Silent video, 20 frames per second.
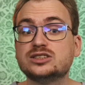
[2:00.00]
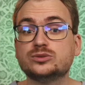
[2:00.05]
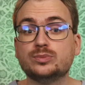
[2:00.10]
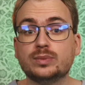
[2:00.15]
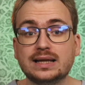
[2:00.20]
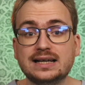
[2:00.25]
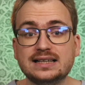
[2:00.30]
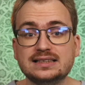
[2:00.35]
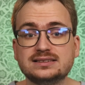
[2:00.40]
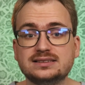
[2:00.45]

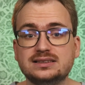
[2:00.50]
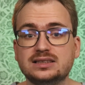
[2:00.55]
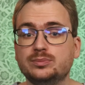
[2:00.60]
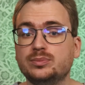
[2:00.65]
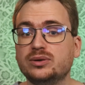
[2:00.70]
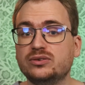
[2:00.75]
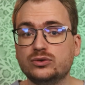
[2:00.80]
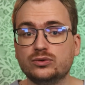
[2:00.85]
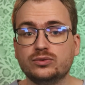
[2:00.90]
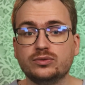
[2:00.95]
explains that
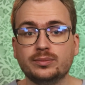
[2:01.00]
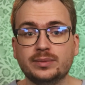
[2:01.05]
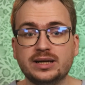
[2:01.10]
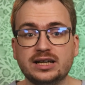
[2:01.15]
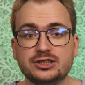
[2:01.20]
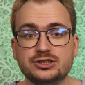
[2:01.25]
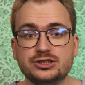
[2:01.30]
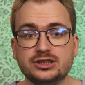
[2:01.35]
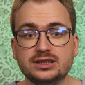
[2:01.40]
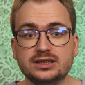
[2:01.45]
powerful
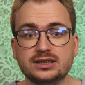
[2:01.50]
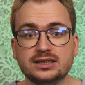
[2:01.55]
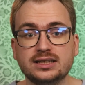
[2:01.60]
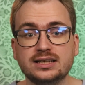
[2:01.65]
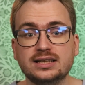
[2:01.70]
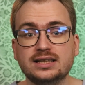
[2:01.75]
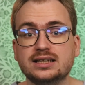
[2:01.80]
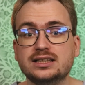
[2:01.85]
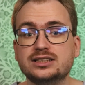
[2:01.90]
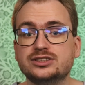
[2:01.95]
magic
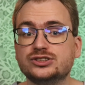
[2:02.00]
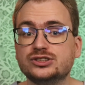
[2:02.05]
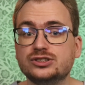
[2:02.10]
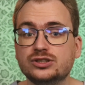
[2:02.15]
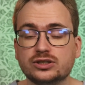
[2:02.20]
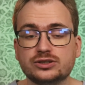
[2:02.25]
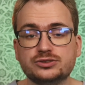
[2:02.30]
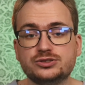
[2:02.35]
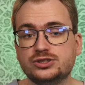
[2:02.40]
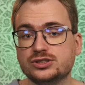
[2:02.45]
is
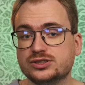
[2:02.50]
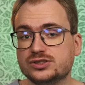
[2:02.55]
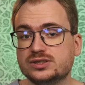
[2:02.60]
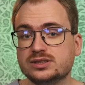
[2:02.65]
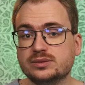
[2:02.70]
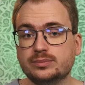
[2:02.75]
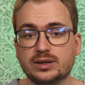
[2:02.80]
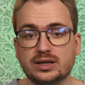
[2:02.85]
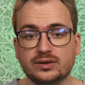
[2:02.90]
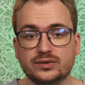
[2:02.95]
not just
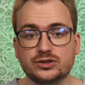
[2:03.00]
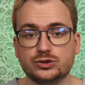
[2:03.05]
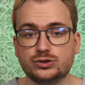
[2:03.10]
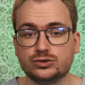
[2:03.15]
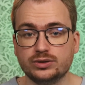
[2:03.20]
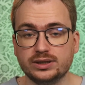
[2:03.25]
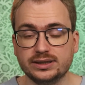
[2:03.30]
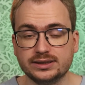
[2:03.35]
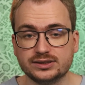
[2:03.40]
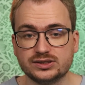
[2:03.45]
about the
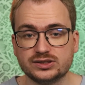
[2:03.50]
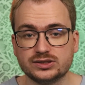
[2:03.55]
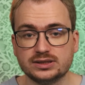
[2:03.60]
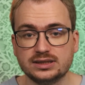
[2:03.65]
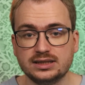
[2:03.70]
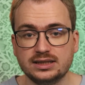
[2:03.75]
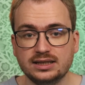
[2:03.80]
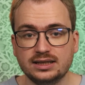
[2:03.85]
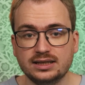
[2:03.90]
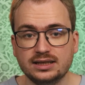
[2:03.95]
tricks,
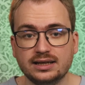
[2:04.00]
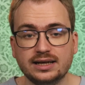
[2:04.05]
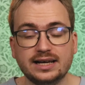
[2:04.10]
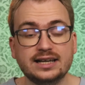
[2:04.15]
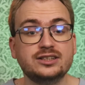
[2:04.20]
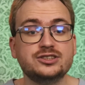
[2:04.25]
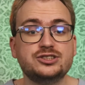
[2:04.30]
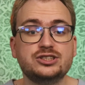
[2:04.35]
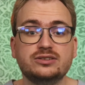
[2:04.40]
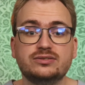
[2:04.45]

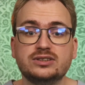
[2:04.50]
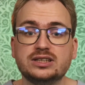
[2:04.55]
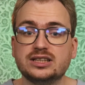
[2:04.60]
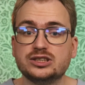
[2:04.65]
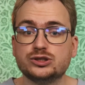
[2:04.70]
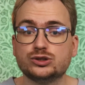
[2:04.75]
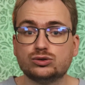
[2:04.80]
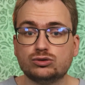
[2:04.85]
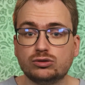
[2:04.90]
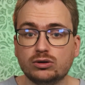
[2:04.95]
and achieving a
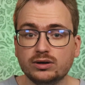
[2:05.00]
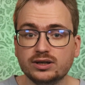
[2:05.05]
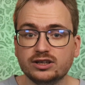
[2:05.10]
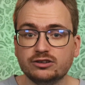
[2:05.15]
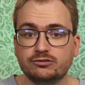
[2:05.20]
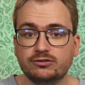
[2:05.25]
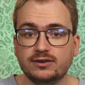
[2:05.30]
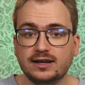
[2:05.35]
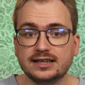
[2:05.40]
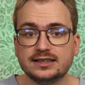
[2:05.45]
strong
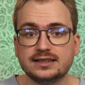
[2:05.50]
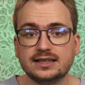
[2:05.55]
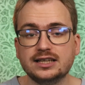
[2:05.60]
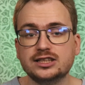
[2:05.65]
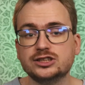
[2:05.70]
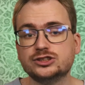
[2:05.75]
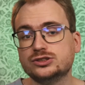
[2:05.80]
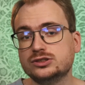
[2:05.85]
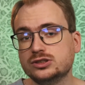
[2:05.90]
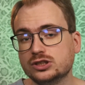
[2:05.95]
effect
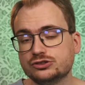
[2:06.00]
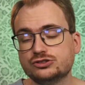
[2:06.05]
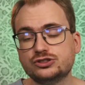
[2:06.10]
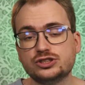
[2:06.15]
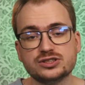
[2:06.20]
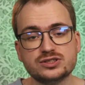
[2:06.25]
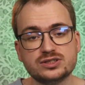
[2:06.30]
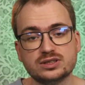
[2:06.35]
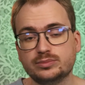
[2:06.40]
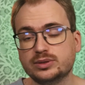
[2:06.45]
is not
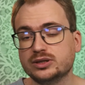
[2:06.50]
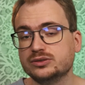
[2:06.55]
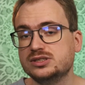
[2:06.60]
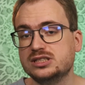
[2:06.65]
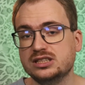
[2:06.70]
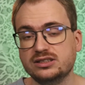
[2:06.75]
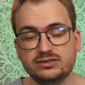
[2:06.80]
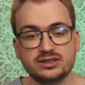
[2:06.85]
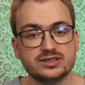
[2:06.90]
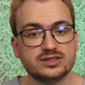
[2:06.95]
just about
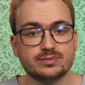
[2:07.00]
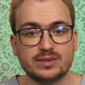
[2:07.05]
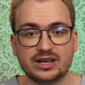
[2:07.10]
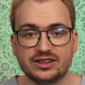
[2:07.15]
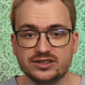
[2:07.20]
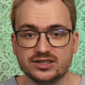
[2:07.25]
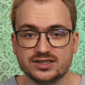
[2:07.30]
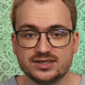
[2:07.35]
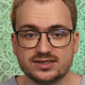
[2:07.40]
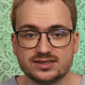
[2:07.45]
devious
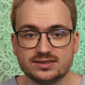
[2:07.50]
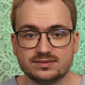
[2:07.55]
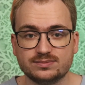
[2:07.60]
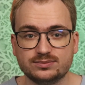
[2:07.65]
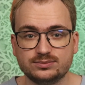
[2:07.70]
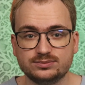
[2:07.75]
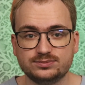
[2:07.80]
methods.